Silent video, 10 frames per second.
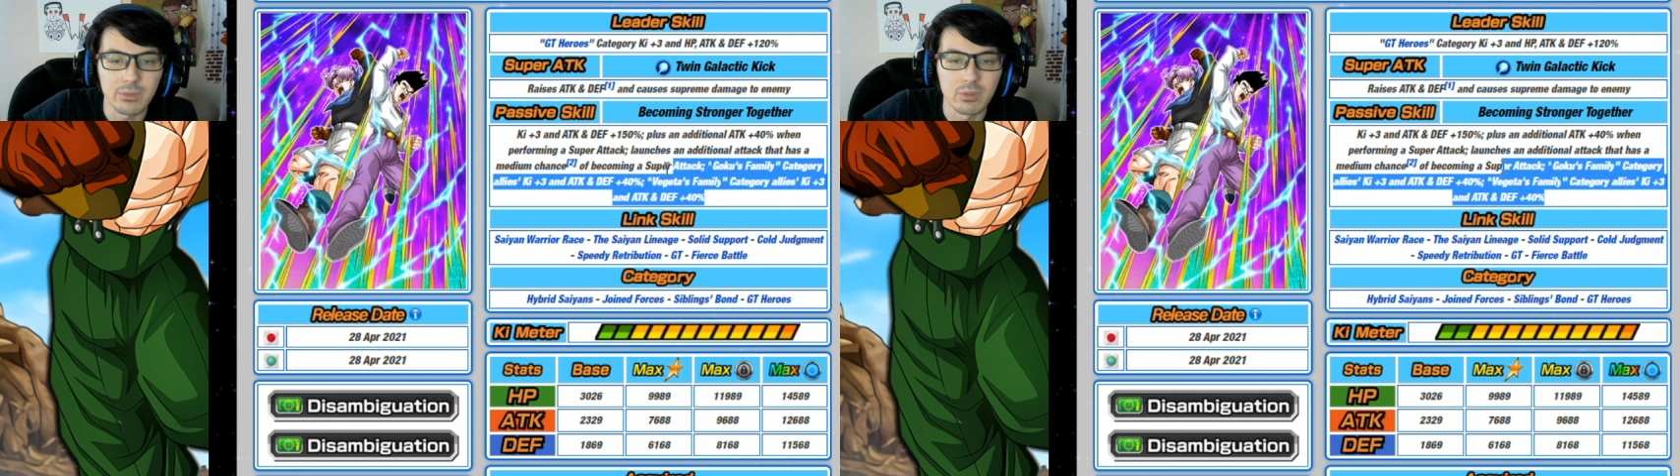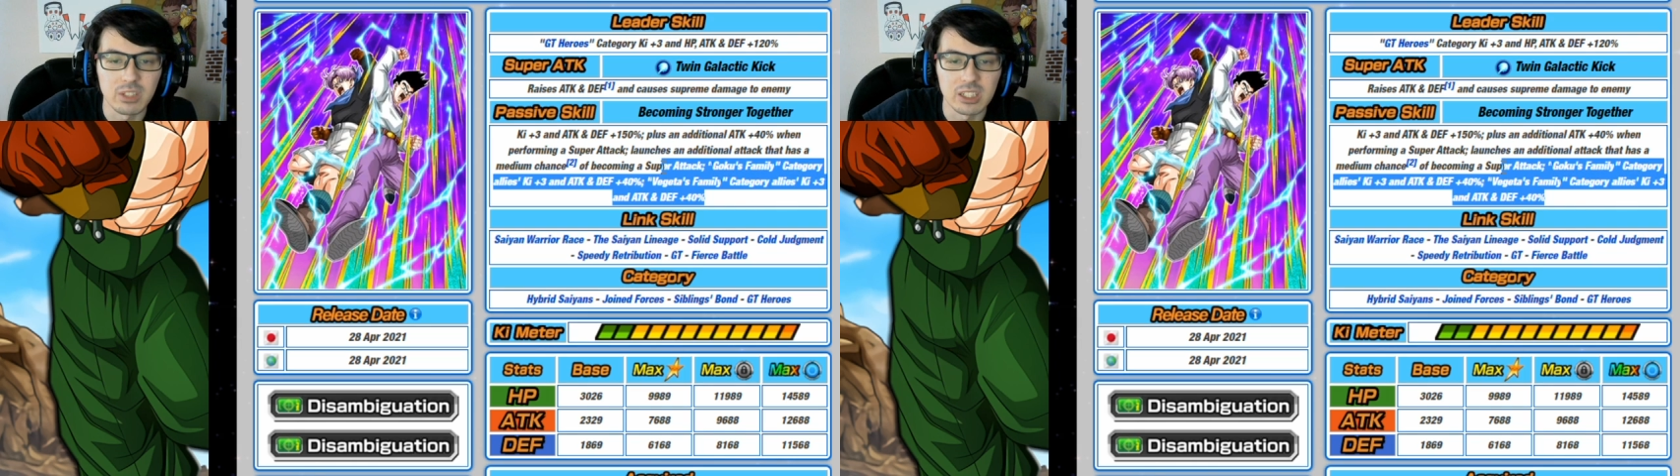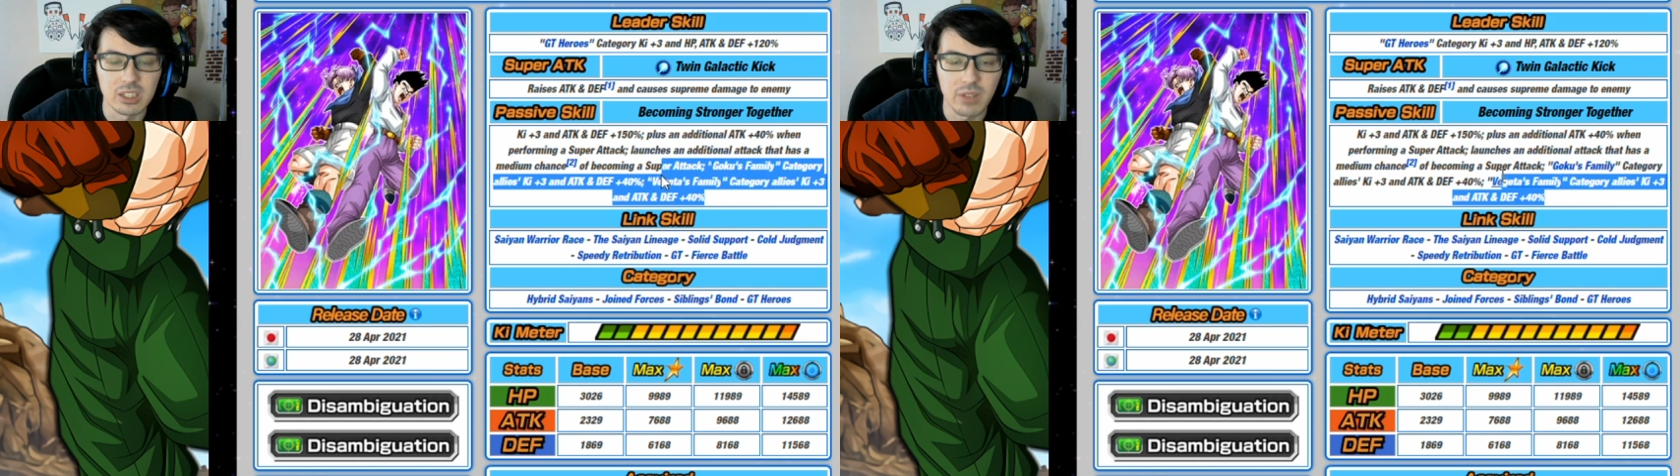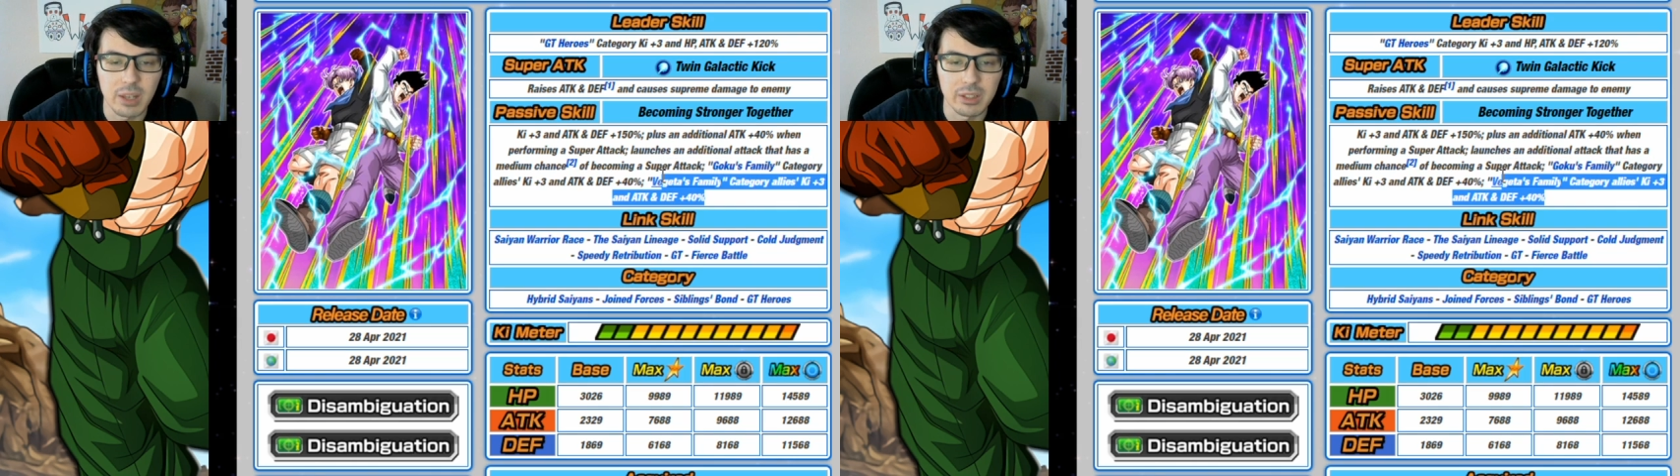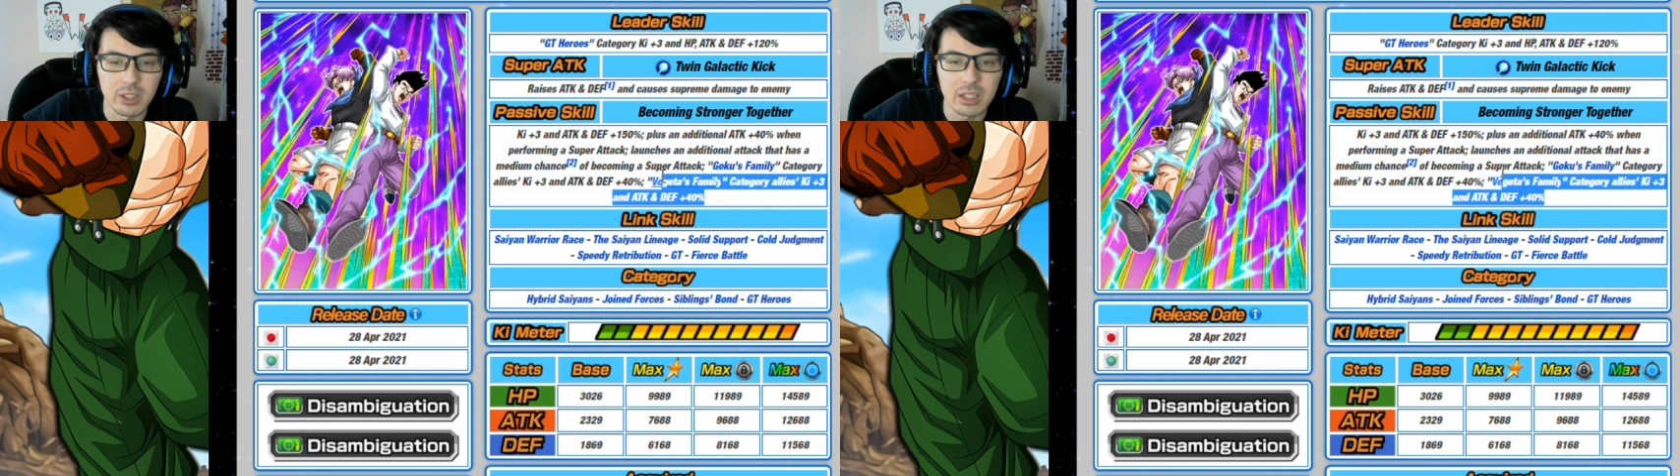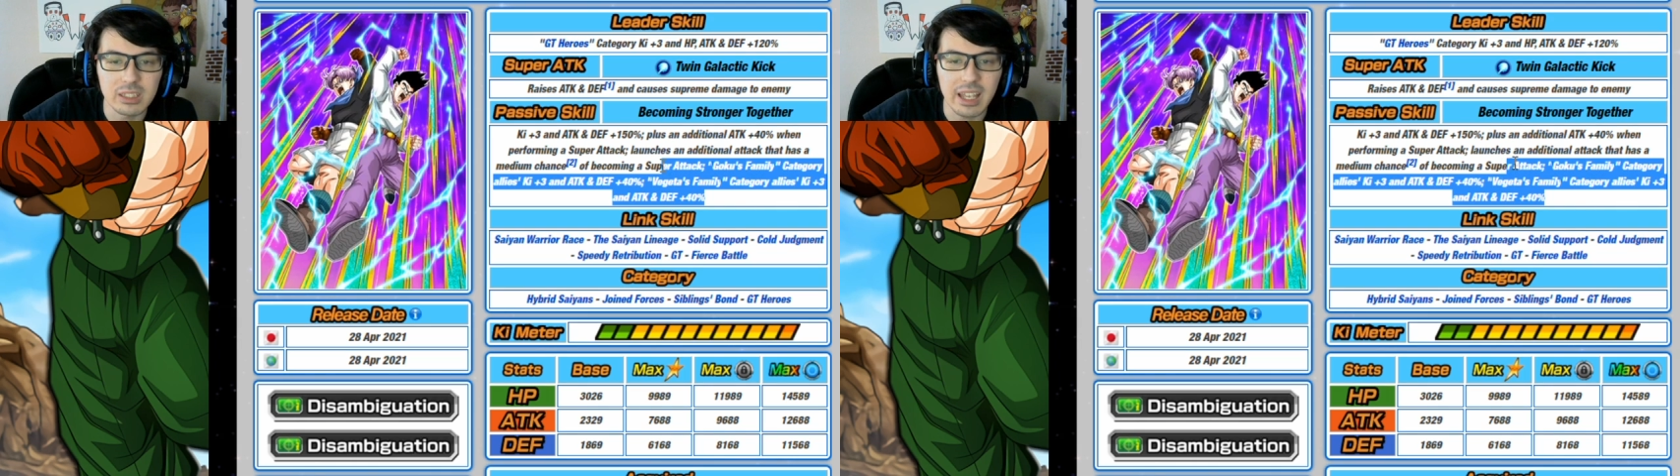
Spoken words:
for Vegeta's family units,